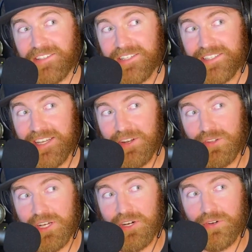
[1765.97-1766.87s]
as they said it
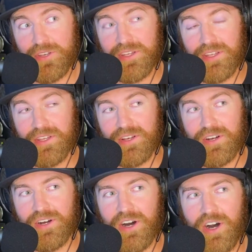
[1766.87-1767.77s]
out loud.
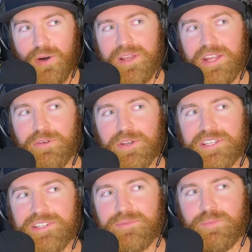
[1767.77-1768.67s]
How many
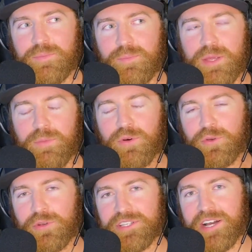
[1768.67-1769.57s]
re- people
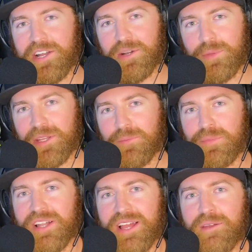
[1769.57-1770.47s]
in retirement
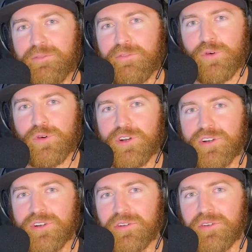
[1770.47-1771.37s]
plan
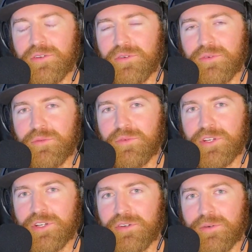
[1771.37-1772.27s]
for
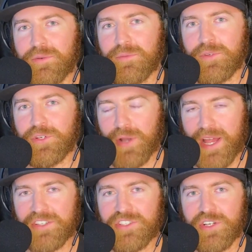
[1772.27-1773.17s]

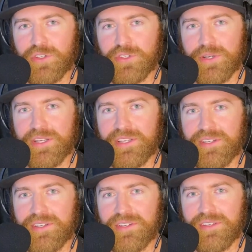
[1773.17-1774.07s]

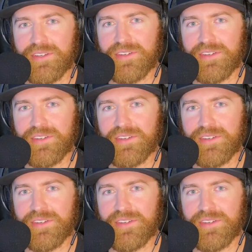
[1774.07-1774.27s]
grandchildren